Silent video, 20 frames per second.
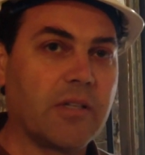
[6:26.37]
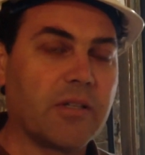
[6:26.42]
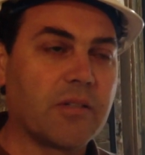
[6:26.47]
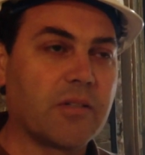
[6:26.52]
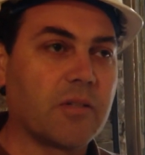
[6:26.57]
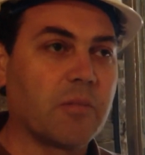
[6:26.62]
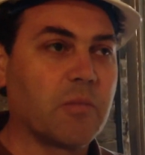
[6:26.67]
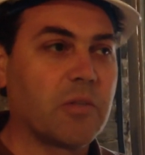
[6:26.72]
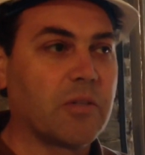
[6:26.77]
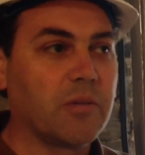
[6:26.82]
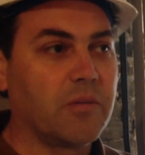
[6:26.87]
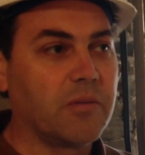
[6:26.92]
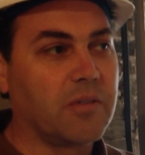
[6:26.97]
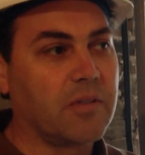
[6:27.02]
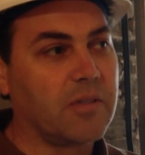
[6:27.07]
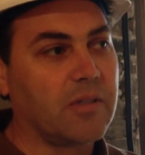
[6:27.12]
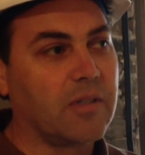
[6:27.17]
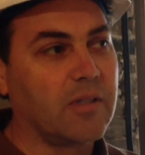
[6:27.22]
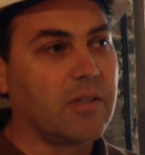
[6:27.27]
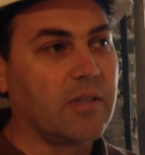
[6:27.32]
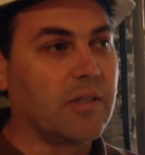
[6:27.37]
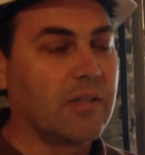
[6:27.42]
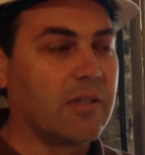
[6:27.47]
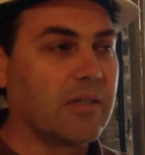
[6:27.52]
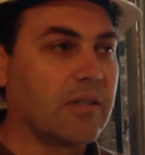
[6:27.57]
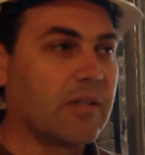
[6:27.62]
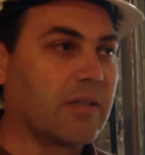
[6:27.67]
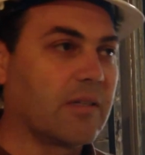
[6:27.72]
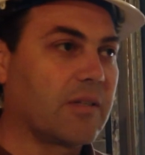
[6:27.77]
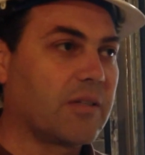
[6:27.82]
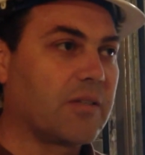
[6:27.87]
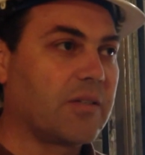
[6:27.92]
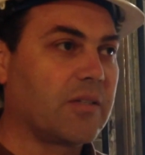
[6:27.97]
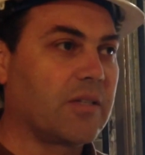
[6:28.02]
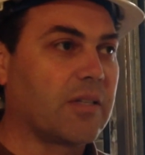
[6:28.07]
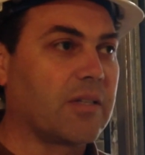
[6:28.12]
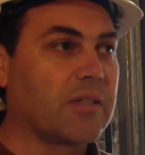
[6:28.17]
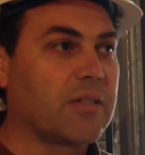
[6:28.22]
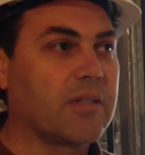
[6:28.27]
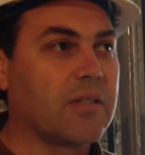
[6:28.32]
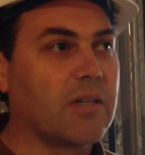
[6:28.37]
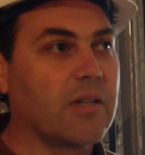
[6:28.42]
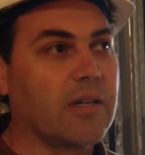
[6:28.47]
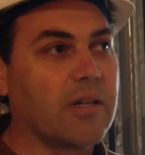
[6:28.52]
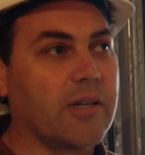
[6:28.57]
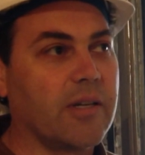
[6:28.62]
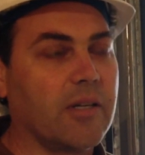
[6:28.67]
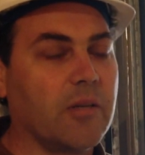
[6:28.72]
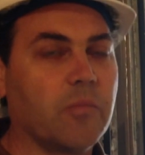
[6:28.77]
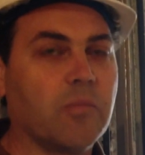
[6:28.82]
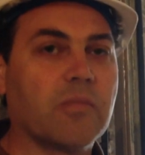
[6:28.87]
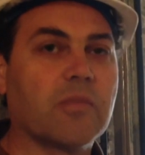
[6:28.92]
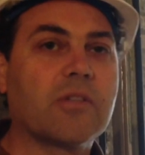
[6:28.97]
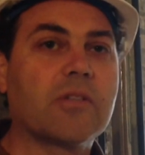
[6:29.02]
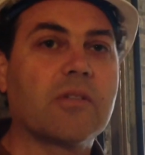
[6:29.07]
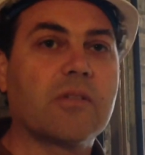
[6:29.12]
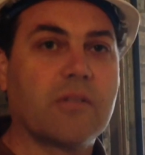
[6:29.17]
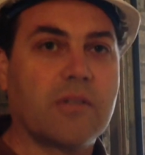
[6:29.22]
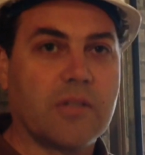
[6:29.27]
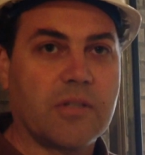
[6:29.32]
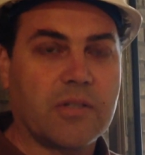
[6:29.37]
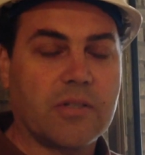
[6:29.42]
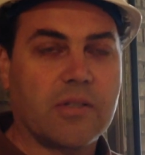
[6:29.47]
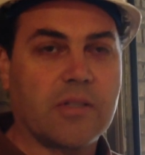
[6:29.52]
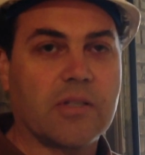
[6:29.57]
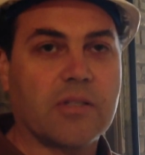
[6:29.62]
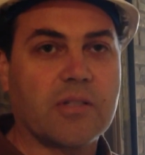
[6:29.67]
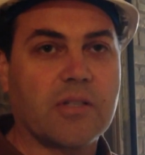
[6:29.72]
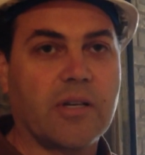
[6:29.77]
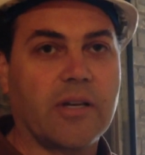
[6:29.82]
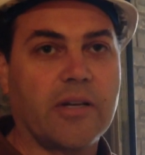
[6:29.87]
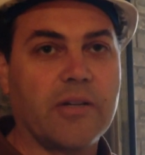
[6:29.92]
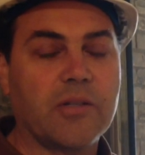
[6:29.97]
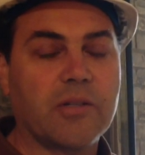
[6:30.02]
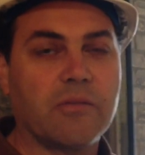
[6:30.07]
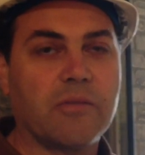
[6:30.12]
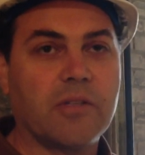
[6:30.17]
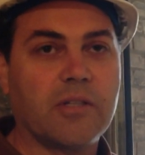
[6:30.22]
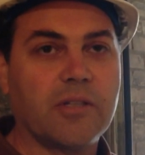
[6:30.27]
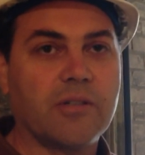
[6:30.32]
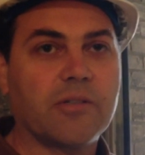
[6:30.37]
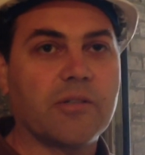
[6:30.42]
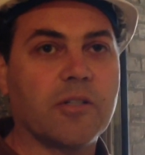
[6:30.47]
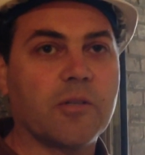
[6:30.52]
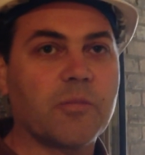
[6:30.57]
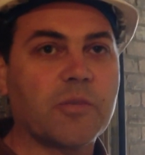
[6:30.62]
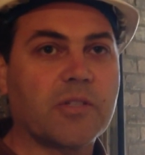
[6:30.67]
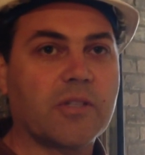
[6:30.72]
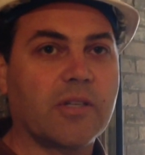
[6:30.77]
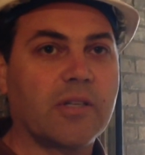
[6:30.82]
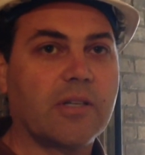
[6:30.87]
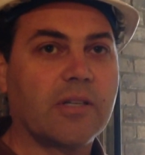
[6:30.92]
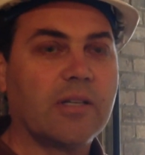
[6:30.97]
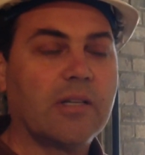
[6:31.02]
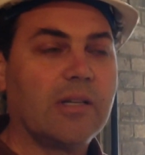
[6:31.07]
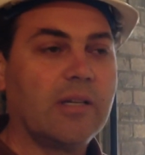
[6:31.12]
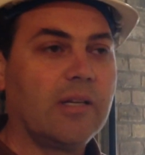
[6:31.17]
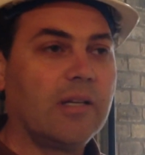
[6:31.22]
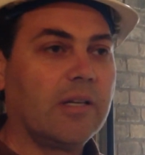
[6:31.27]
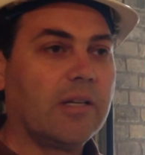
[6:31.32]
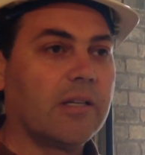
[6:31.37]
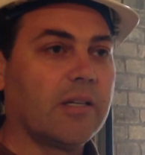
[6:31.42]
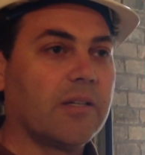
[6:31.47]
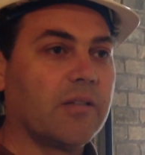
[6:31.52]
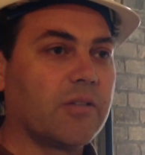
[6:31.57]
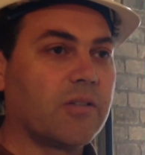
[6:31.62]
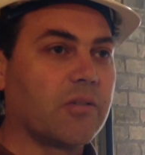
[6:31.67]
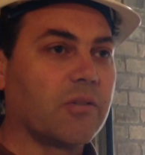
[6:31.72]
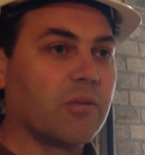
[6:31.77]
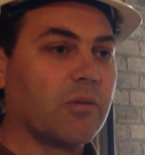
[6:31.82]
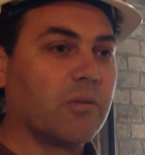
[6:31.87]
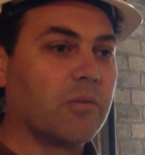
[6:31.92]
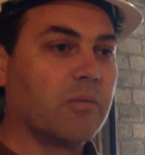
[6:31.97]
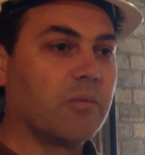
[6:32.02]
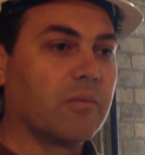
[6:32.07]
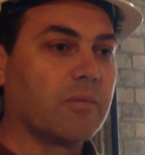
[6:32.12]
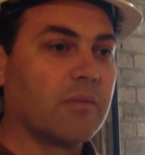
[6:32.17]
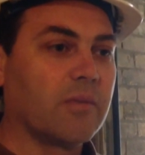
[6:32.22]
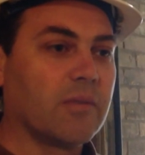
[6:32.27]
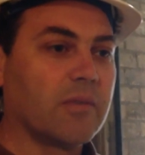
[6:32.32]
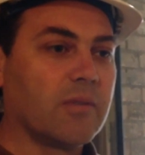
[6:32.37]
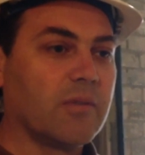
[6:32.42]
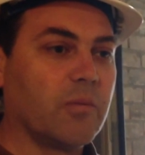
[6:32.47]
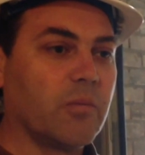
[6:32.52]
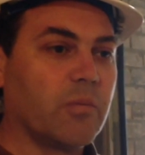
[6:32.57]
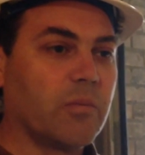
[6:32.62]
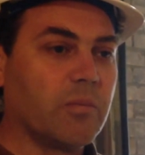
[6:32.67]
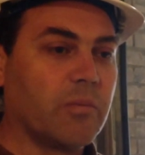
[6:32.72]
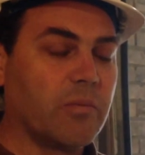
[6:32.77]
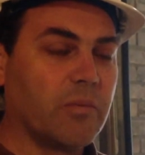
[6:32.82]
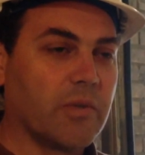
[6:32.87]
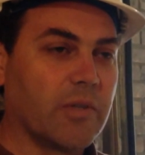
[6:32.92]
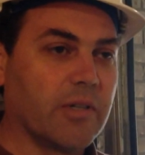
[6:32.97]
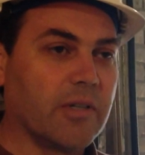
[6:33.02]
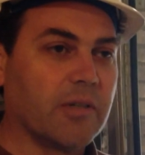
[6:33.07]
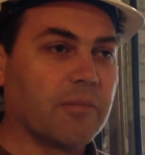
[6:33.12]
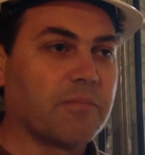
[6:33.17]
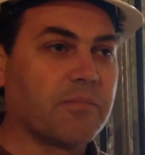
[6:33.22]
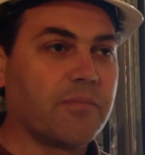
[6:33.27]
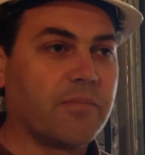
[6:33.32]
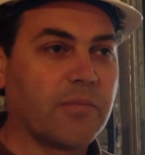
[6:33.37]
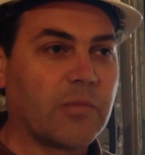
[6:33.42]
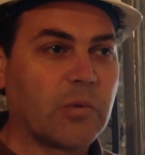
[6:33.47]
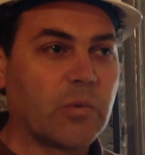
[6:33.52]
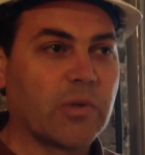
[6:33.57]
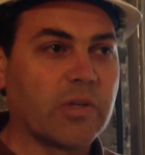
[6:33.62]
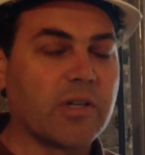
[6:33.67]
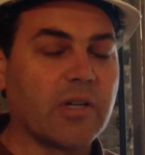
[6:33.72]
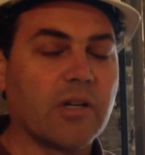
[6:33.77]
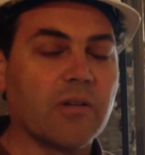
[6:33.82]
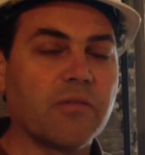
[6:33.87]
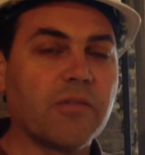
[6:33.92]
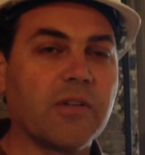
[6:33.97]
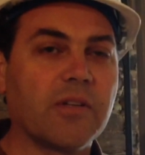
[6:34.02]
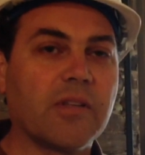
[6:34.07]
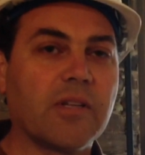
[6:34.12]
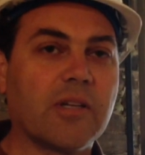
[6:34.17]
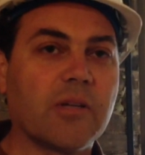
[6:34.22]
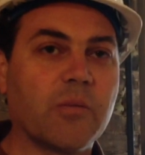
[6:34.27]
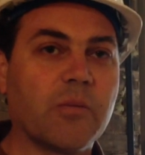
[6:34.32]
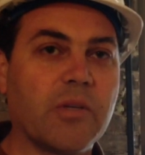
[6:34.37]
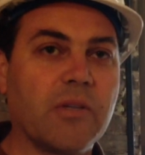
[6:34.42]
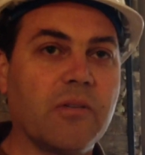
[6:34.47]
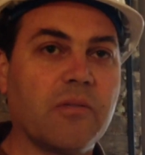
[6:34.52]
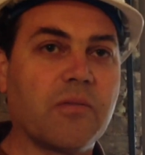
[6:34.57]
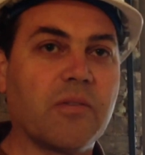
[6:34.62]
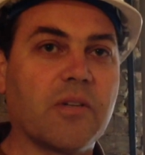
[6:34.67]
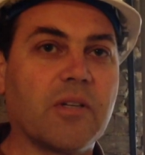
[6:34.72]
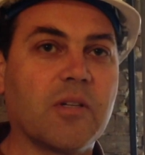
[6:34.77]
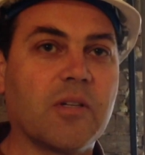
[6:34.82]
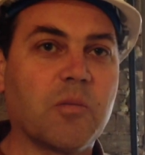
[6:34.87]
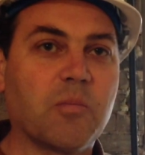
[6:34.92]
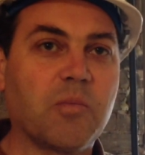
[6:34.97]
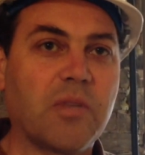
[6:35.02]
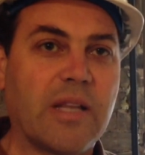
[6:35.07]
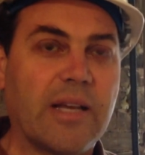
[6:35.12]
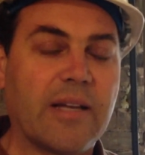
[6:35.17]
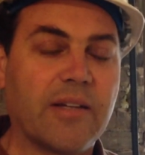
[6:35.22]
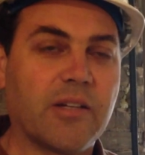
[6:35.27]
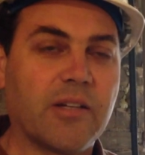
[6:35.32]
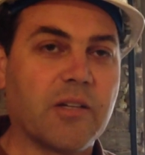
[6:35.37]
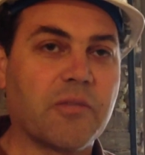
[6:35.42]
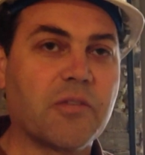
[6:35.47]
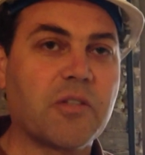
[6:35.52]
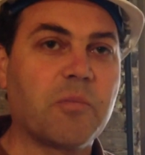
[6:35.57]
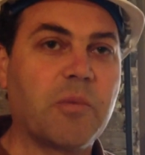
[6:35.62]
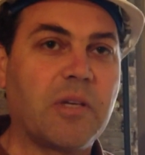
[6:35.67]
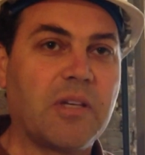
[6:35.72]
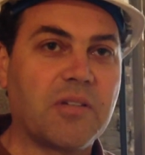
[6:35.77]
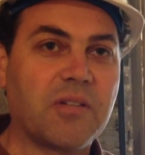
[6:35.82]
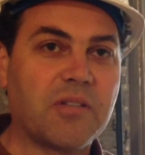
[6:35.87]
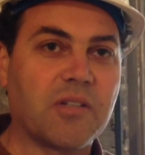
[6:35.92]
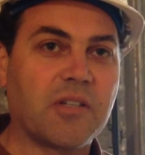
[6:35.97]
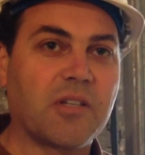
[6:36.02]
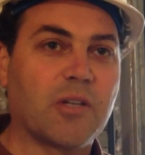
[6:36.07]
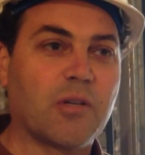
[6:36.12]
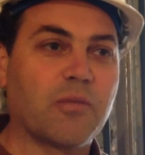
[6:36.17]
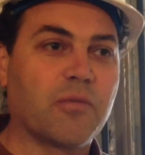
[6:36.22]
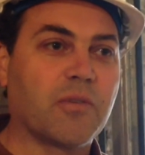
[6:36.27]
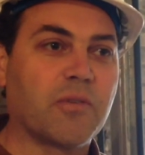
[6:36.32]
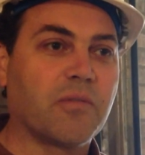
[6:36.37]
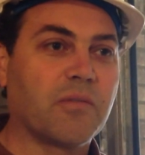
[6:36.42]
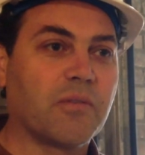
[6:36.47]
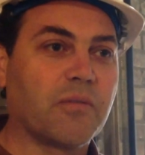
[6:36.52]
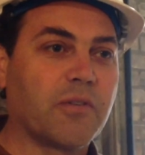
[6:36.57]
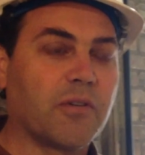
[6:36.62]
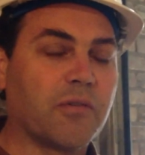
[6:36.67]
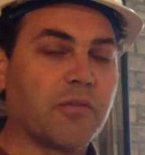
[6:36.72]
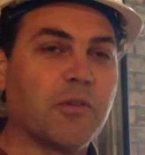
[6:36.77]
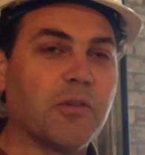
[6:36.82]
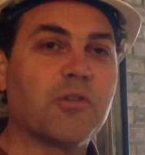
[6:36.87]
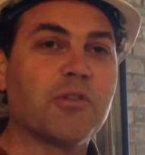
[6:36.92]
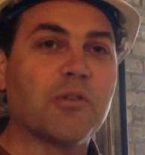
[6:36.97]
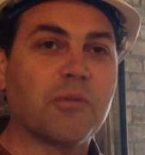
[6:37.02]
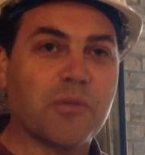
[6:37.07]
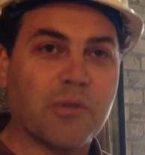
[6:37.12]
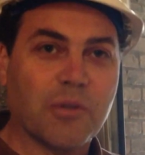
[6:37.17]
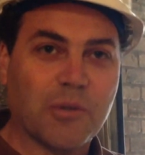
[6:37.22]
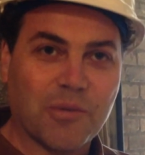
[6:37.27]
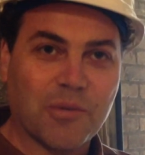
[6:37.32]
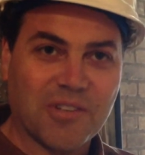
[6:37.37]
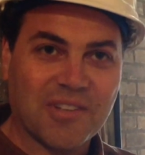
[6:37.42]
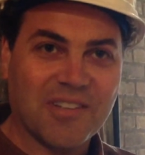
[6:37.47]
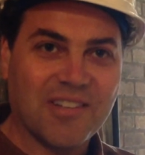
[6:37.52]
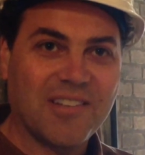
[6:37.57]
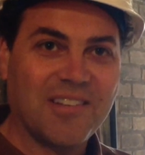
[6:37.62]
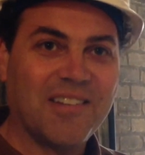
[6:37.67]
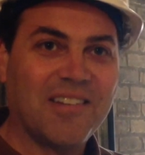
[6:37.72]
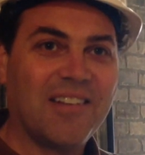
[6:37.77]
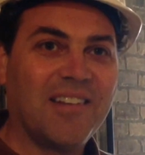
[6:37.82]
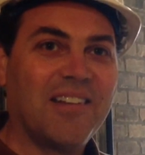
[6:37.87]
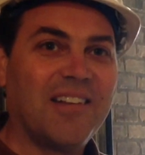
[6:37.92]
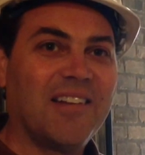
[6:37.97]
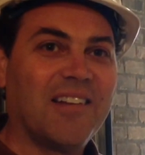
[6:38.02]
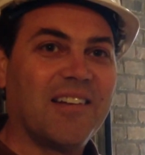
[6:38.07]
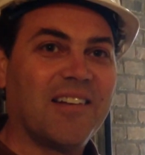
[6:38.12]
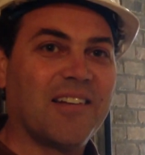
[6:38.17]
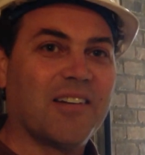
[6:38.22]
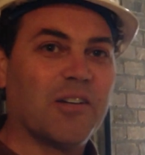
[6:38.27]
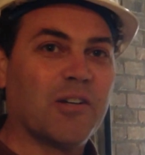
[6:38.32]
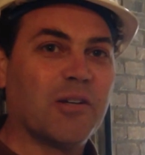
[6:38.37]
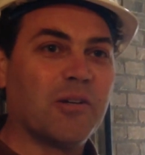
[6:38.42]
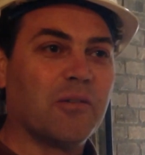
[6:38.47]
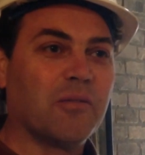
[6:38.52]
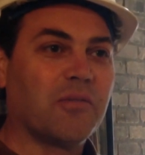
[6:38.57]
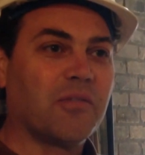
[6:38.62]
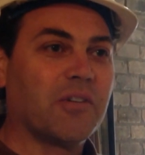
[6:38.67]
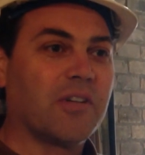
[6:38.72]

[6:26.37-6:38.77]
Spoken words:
It's about 6 times the size of the interim site, and so we're confident that we've planned enough space to care for future growth of